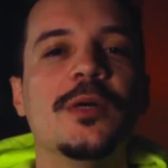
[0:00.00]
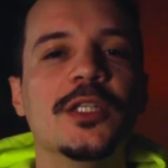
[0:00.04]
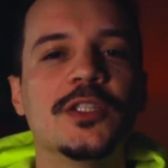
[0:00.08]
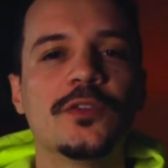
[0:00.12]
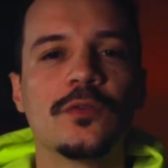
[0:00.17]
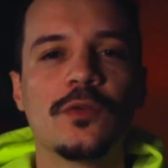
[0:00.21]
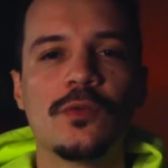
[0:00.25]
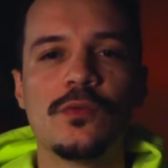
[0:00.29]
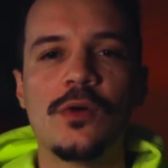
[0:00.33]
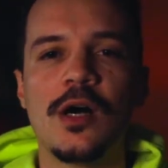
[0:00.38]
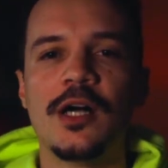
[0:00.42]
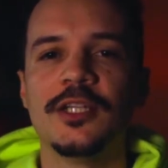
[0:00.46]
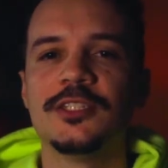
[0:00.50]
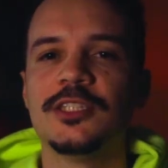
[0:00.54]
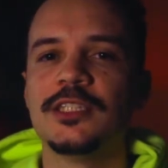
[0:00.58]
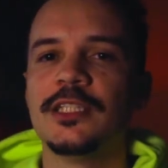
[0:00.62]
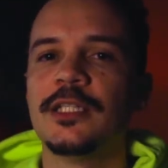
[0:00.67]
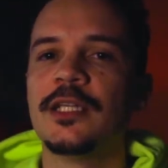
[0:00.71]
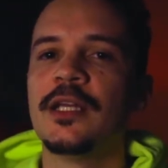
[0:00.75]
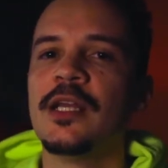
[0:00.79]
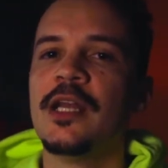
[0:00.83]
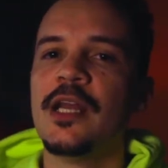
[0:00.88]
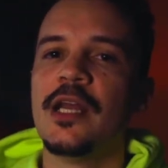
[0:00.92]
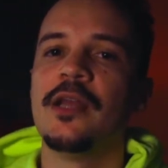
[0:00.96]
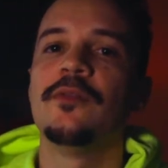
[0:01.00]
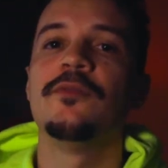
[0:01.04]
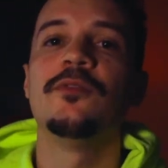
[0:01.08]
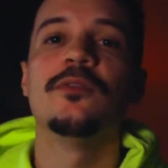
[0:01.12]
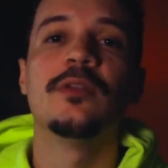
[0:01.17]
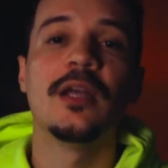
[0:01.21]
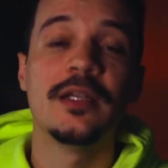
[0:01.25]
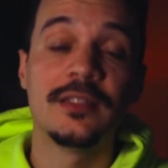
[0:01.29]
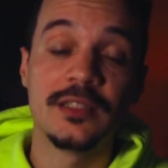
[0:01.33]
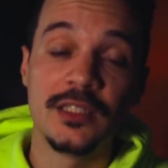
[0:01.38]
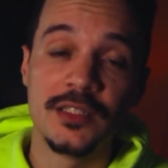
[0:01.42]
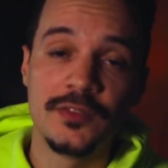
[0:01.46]
much for watching. If you
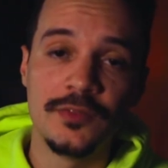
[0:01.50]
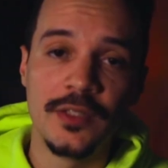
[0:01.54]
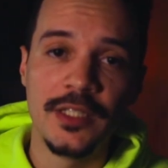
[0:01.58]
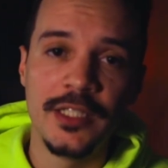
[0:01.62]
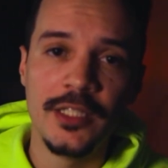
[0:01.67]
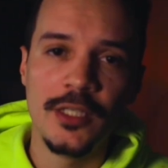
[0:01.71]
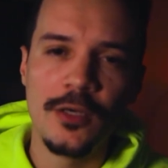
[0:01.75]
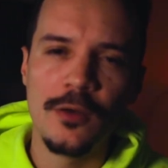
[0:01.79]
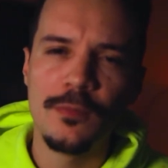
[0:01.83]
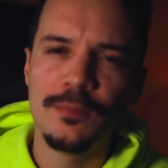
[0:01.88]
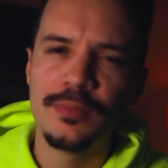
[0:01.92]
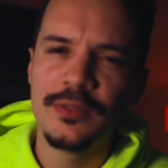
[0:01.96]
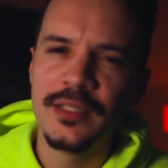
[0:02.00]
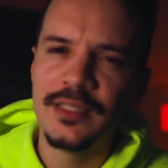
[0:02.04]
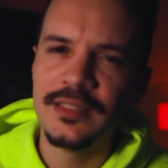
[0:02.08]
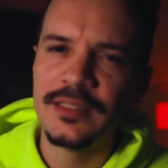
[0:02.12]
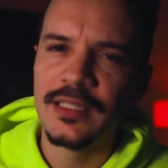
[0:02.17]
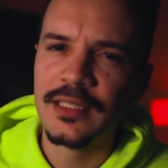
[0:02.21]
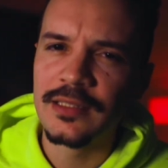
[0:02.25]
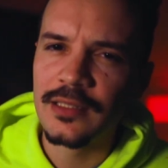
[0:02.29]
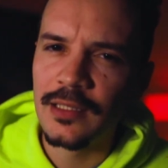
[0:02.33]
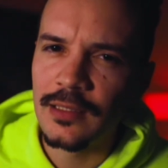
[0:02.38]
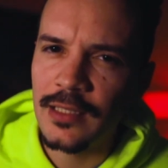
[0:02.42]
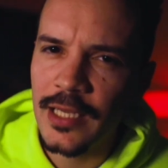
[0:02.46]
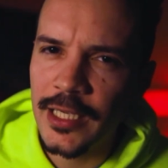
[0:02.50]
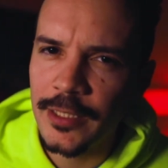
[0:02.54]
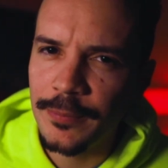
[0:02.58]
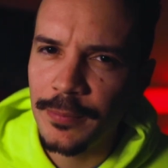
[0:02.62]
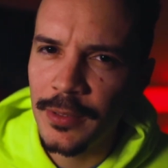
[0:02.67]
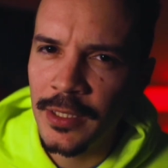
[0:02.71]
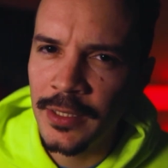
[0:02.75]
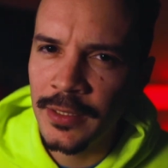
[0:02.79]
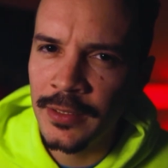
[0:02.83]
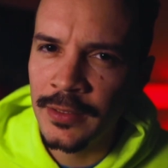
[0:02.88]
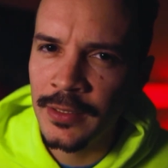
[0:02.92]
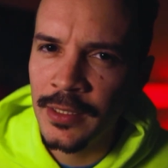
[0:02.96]
like this video, please hit the like
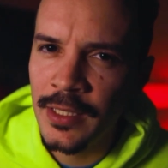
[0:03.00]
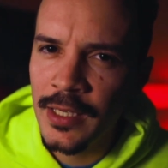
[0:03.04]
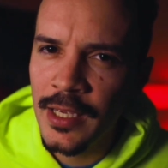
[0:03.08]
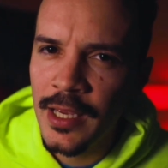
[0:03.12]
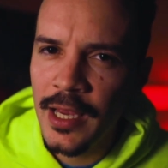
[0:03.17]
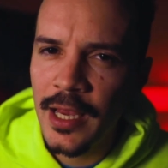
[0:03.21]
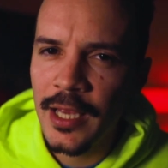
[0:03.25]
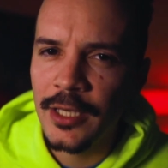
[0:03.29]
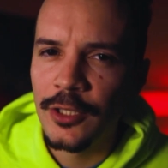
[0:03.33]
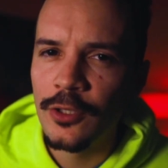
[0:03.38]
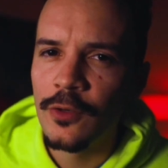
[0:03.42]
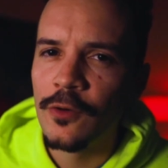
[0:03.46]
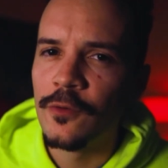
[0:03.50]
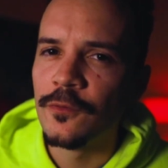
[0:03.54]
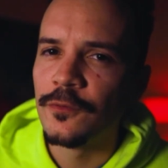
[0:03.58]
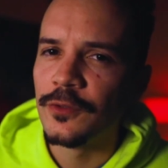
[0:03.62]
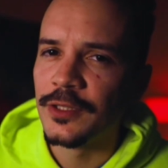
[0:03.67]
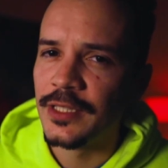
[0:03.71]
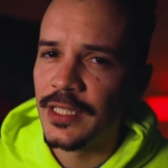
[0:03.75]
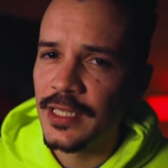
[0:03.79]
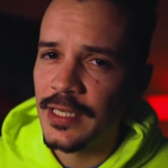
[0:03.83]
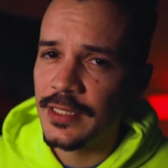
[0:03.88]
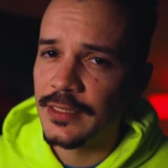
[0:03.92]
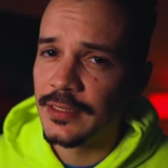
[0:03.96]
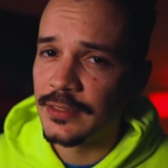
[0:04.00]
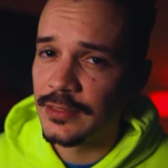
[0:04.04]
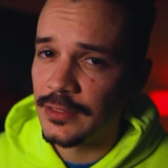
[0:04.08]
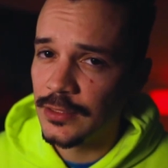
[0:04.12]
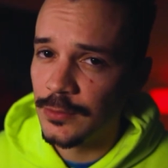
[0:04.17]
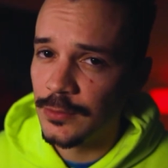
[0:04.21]
button and don't forget to